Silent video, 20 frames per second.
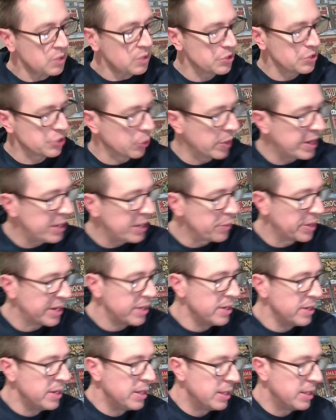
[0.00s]
So anyway,
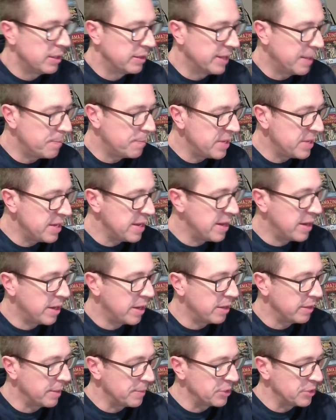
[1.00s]
let me
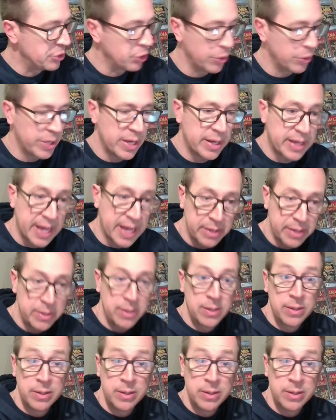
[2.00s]
show you again.